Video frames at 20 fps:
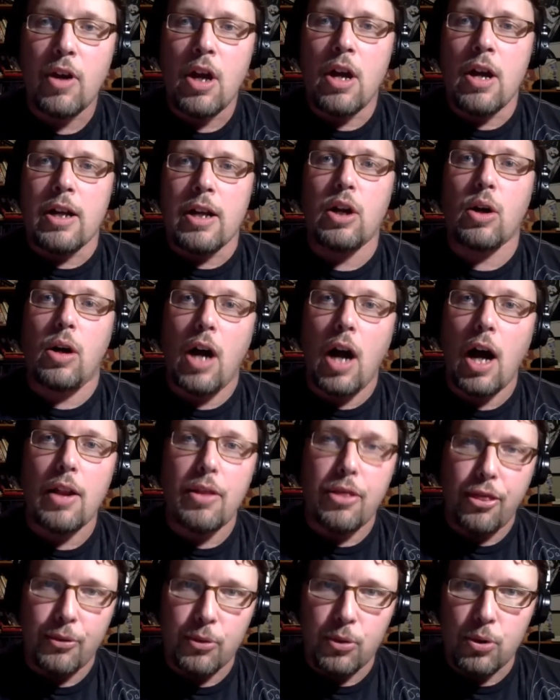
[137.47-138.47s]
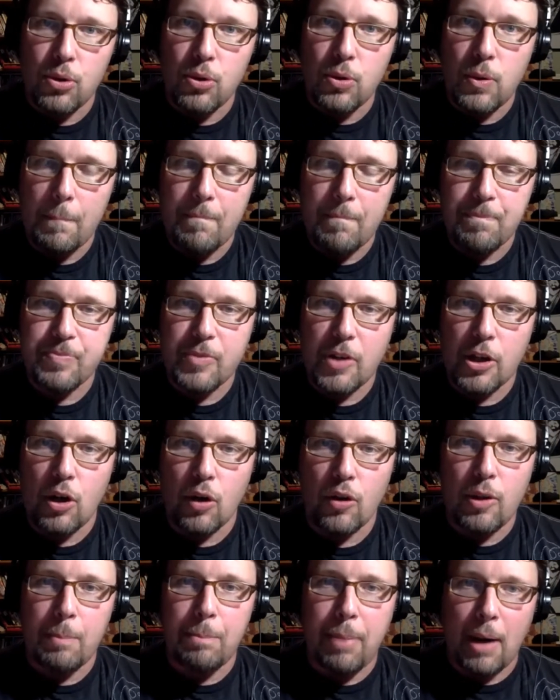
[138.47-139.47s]
you know, cut through, you know,
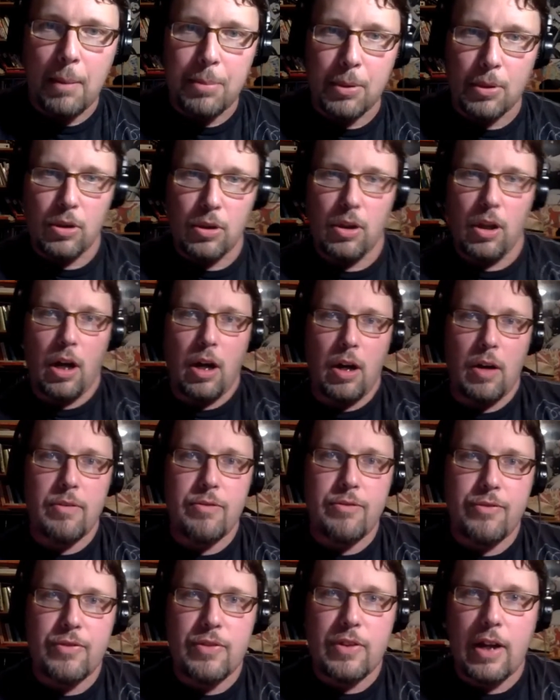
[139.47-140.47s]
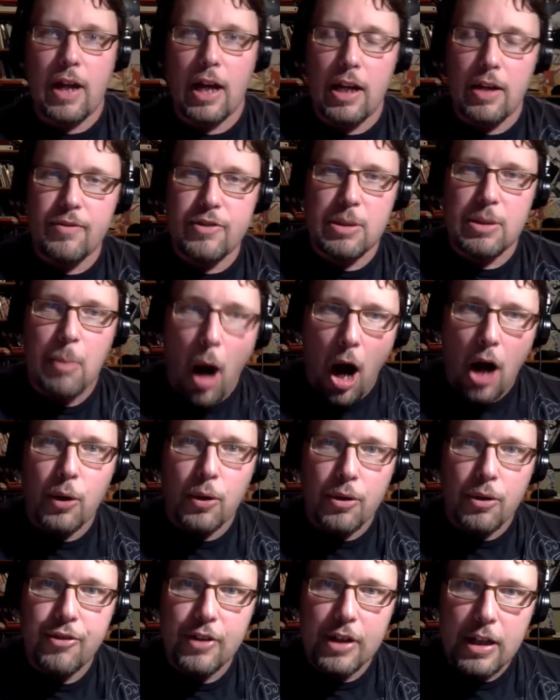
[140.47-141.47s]
the bubble of the kind of
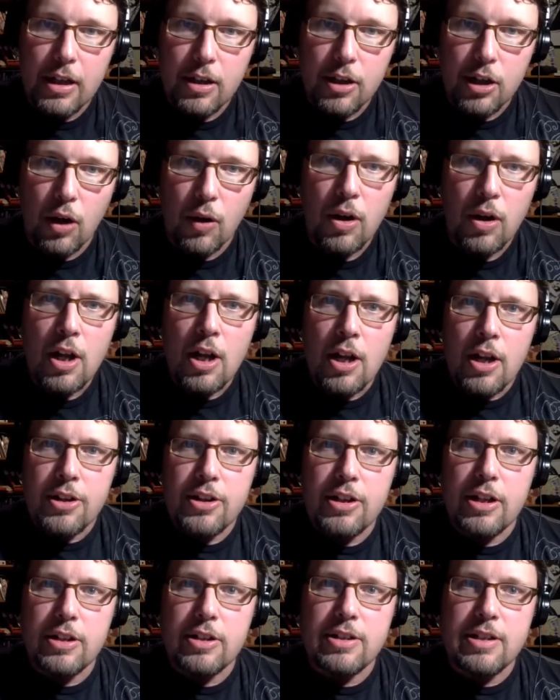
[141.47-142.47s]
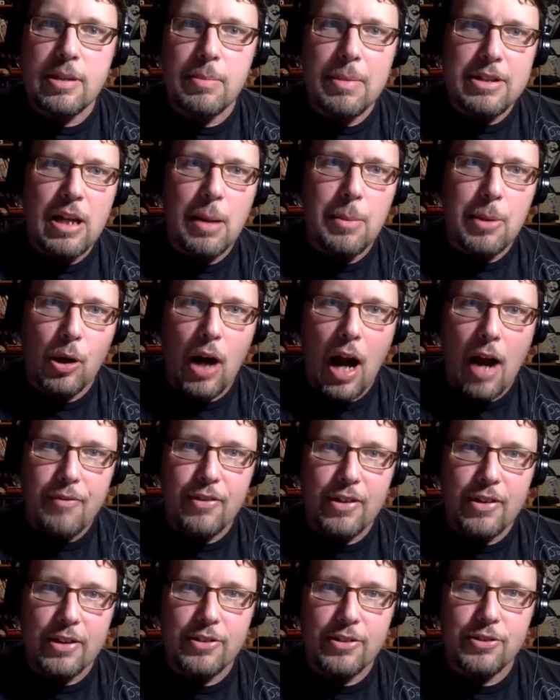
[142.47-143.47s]
demography, you know,
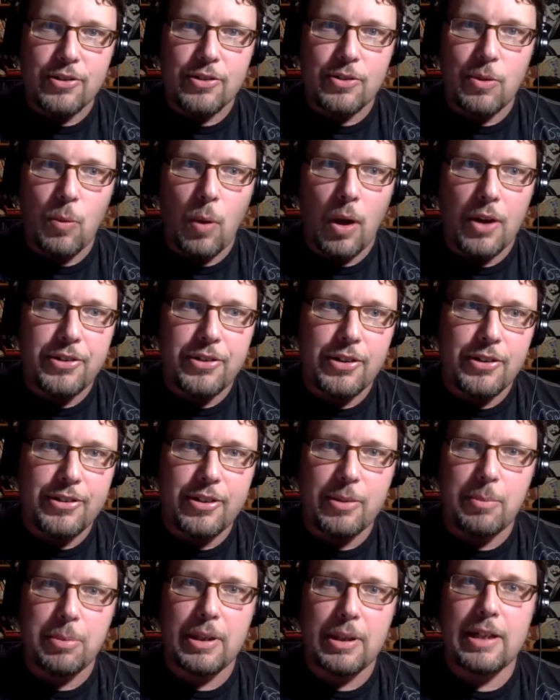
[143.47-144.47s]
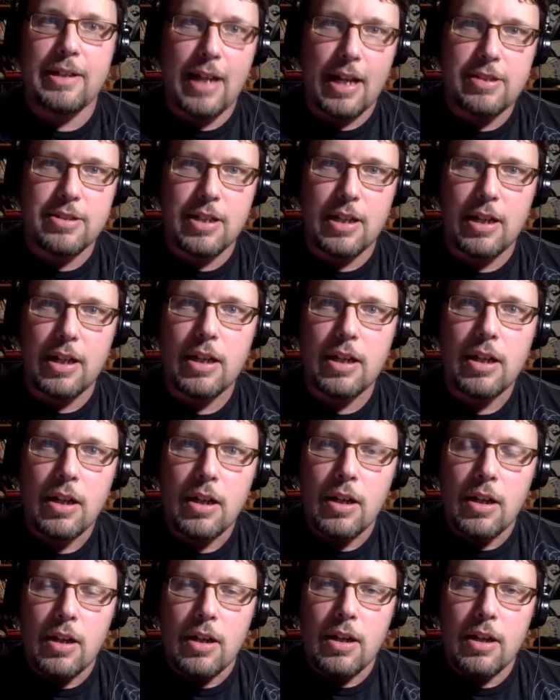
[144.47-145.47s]
demographics wasn't simply destiny
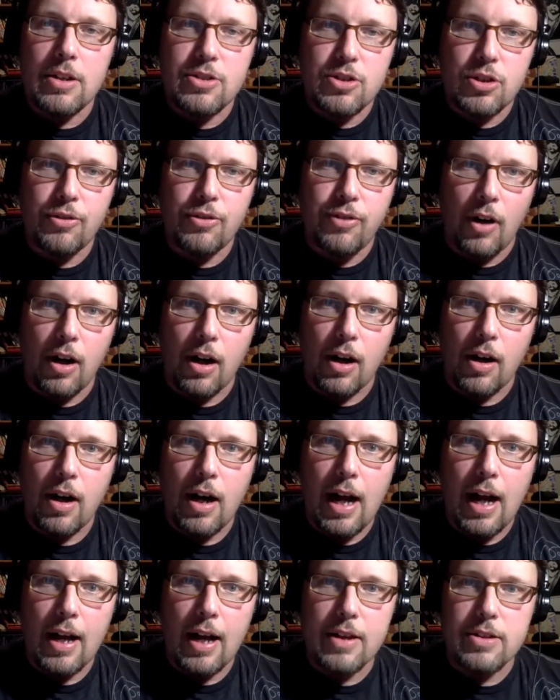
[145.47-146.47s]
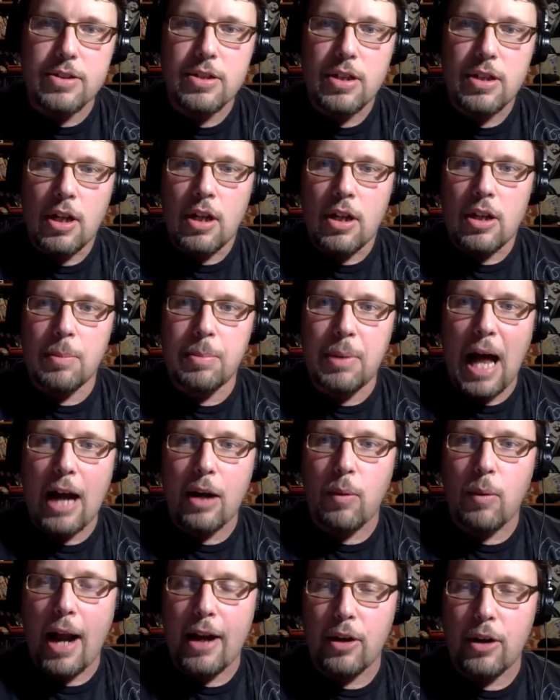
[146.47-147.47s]
insofar as the Black
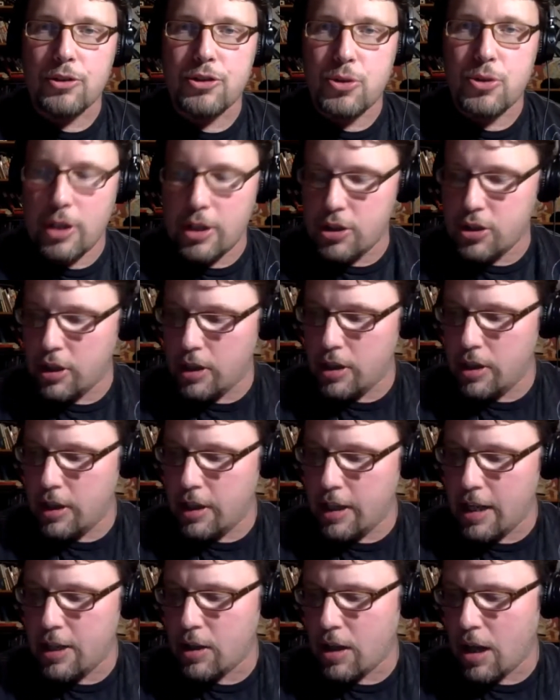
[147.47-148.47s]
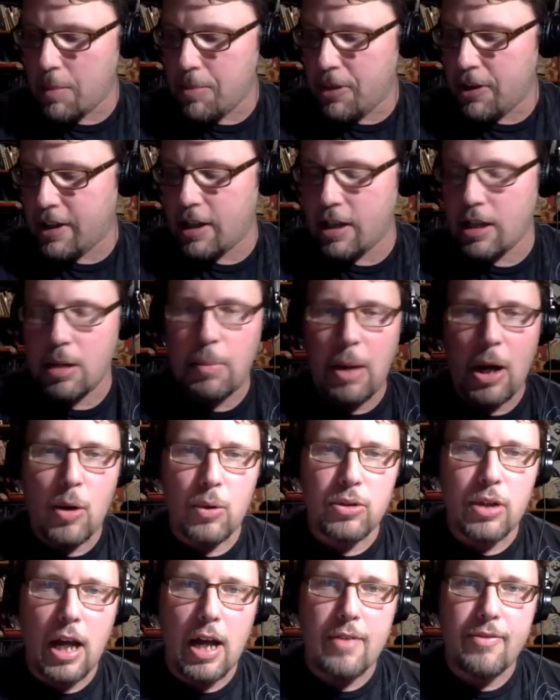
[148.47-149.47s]
radical tradition. And here I'm thinking in my
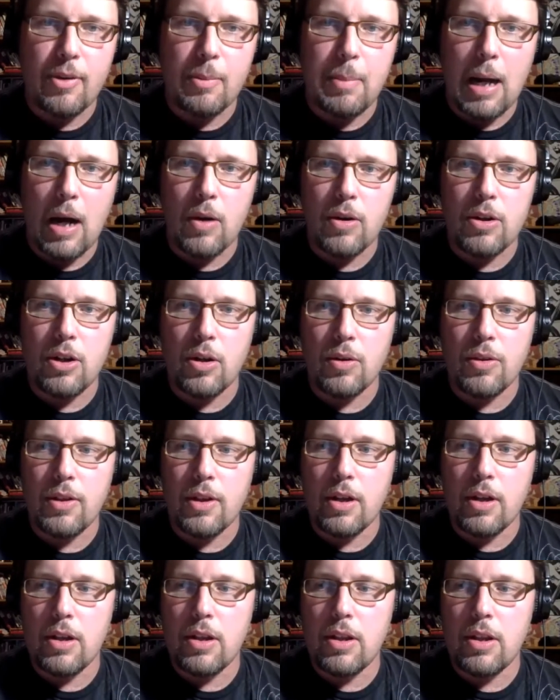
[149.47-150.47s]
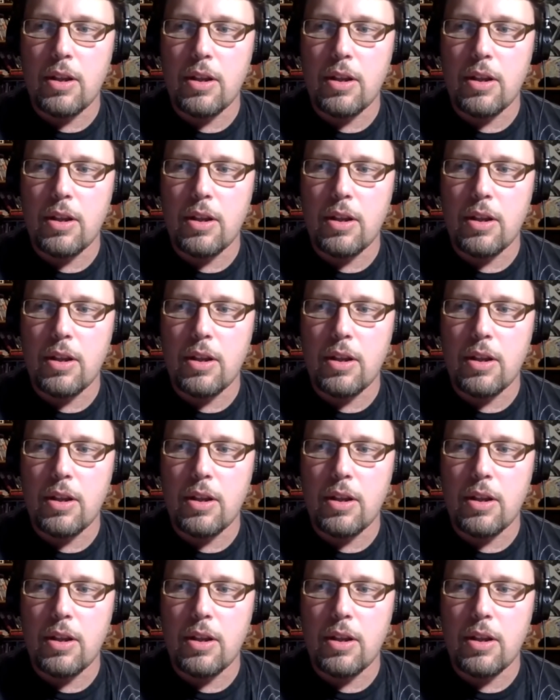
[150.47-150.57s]
own life about, you know, the